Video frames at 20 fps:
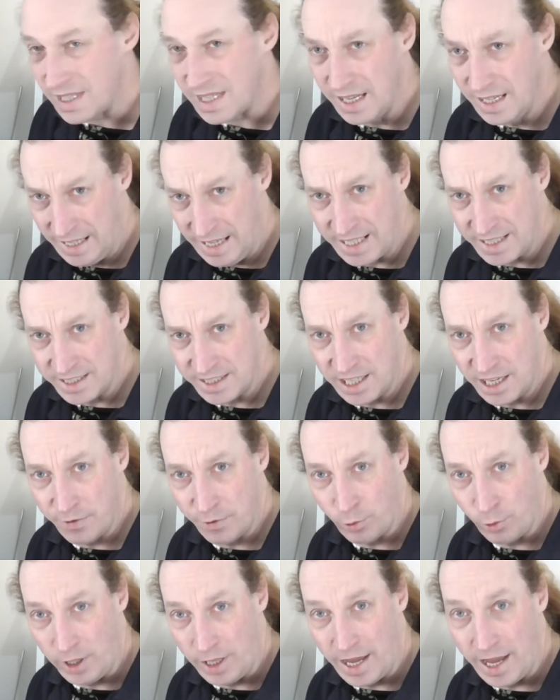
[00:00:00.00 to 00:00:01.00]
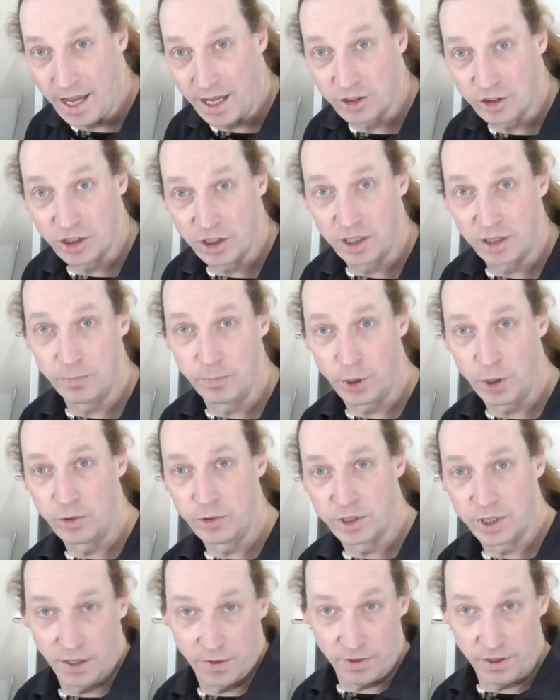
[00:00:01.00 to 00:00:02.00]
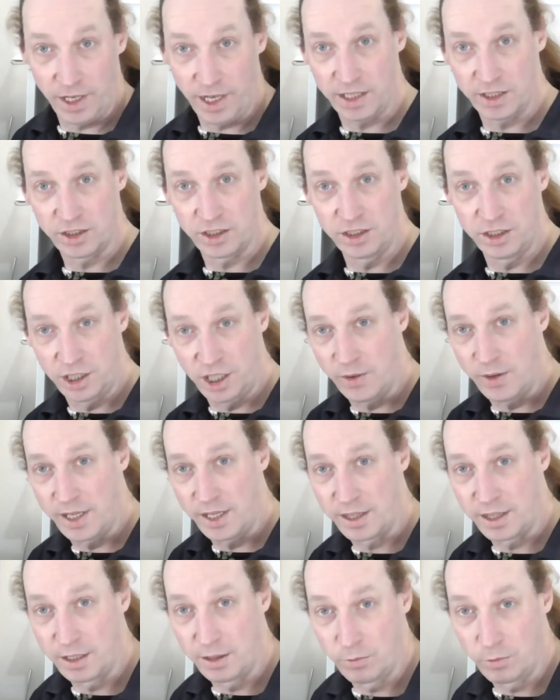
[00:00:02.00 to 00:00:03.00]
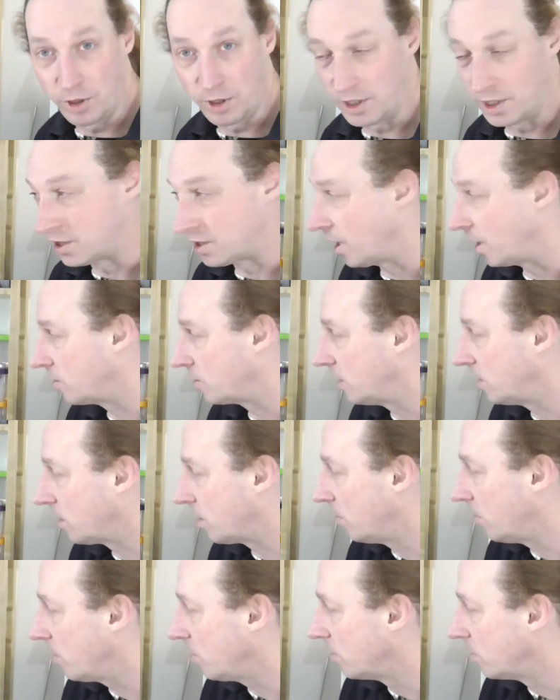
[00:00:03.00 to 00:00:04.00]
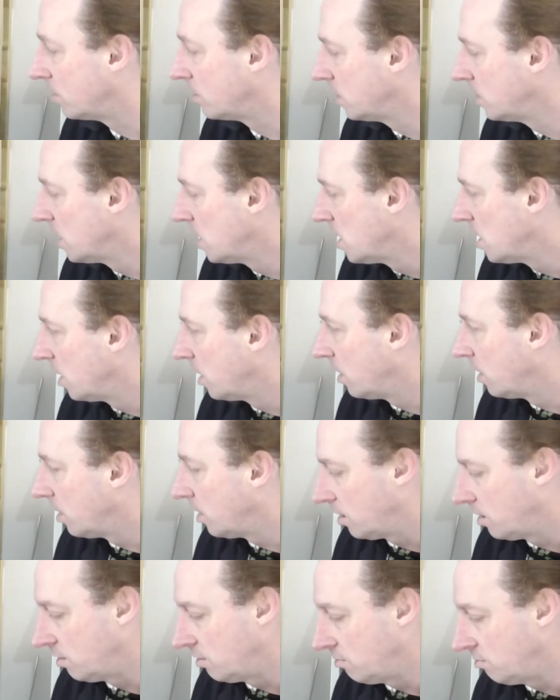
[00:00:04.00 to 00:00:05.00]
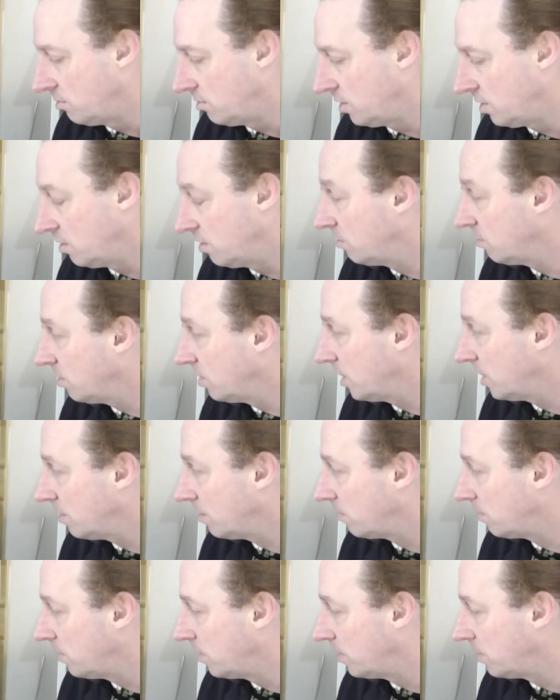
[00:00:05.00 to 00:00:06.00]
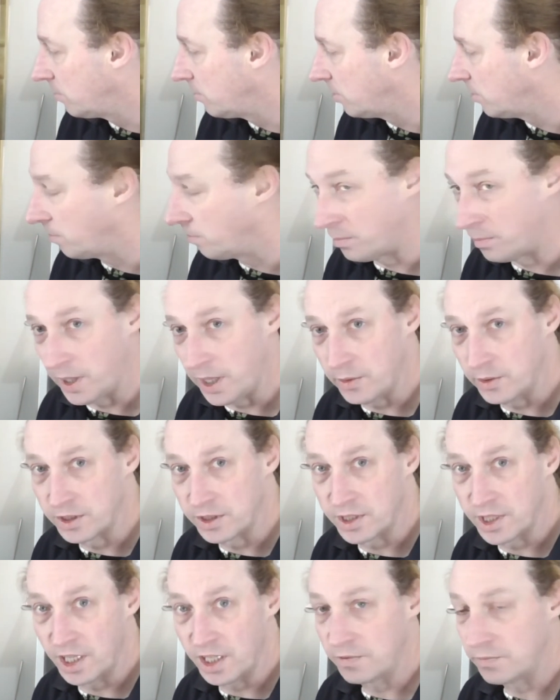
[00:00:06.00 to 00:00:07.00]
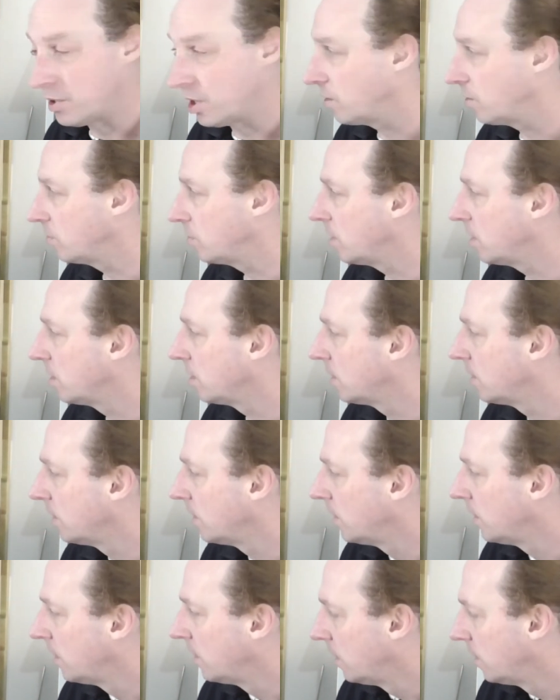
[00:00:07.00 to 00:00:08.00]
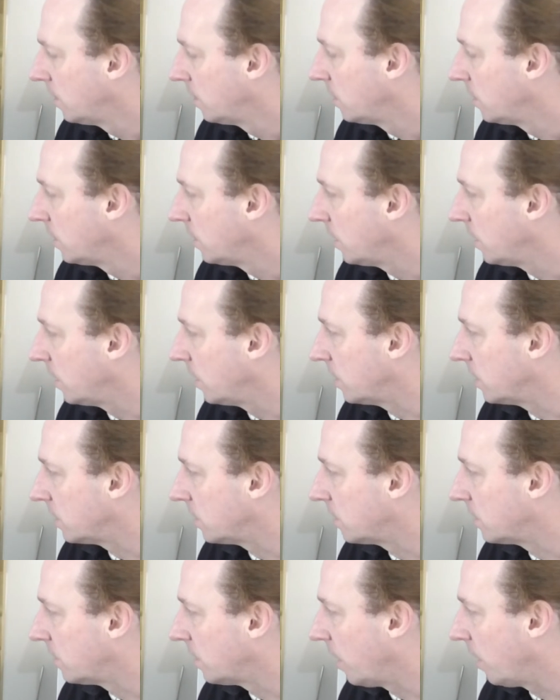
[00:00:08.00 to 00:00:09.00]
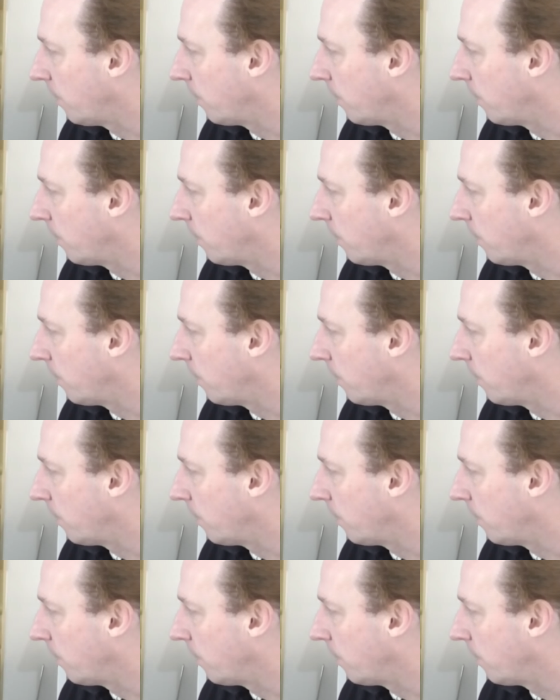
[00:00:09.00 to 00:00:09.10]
And let's see if it will actually boot. If it will actually do anything. Will this actually come on? Yeah, well, entering power save mode. It's